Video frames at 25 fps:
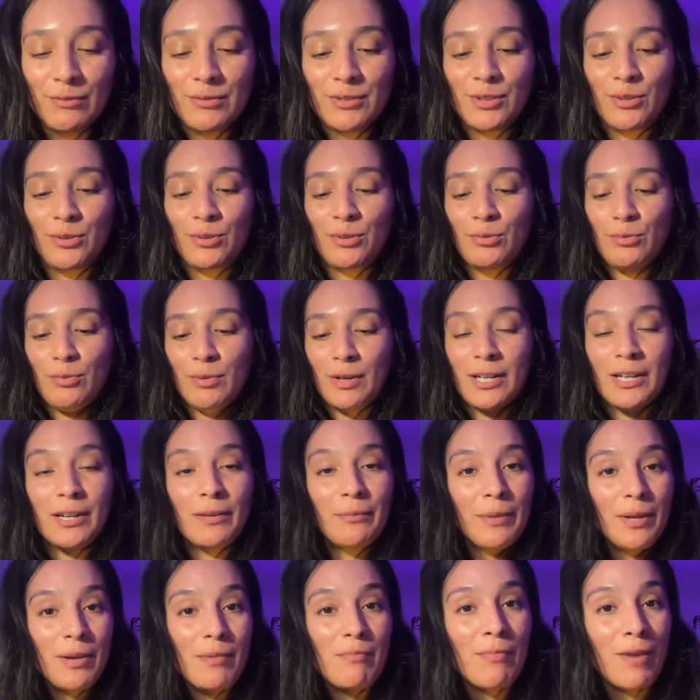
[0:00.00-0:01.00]
So you want to
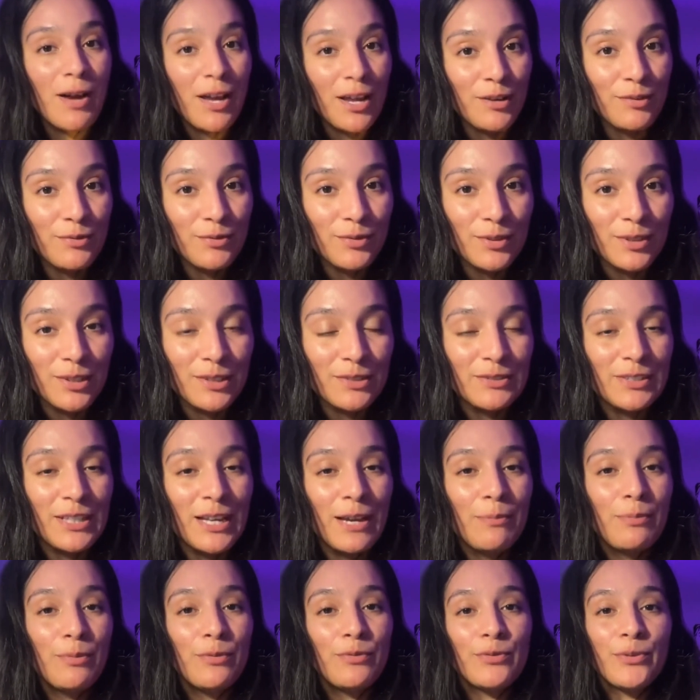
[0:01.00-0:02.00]
be mindful of
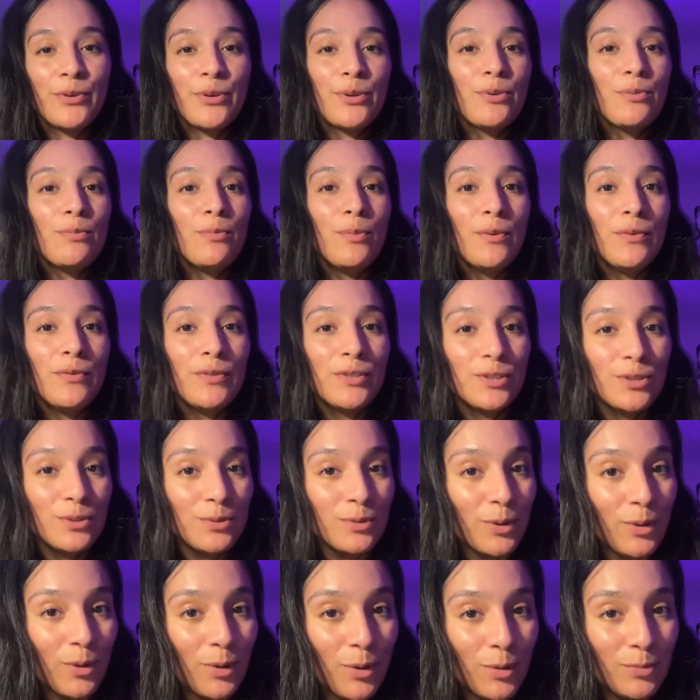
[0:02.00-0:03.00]
that before you move into
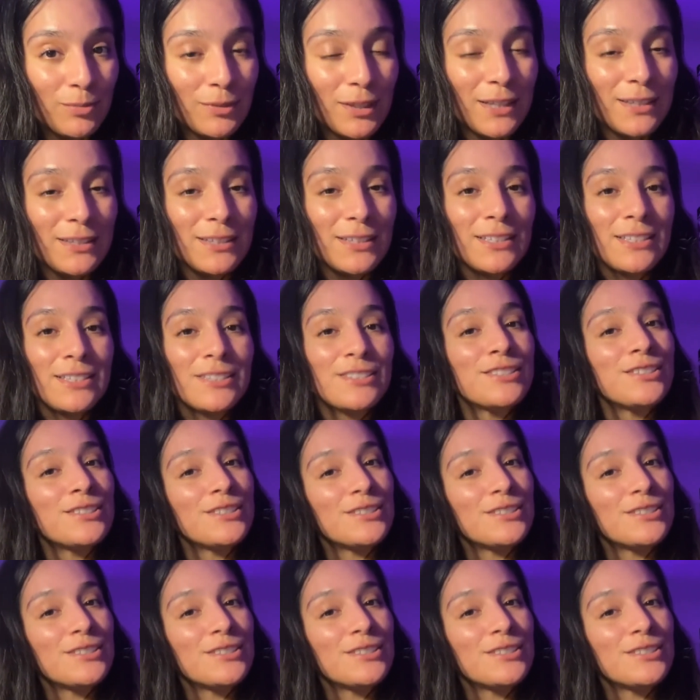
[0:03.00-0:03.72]
a home like this.